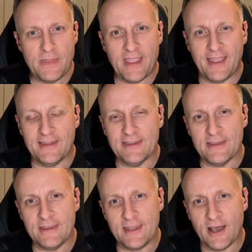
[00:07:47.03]
And
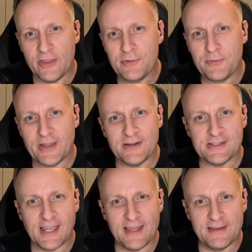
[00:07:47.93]
the other
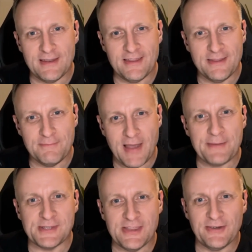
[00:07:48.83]
players had
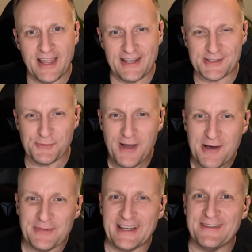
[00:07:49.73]
maps in their head as
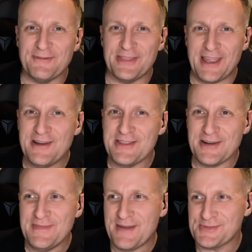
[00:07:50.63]
well, but
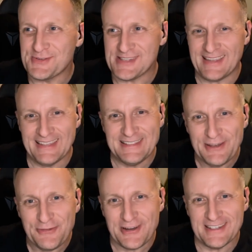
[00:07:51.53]
their maps were slightly
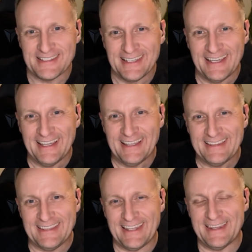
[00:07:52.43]
different
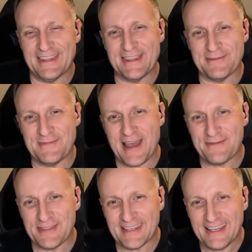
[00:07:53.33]
than the
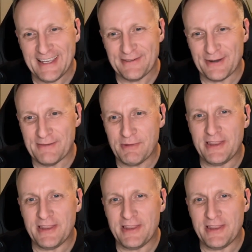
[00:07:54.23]
map that he had written.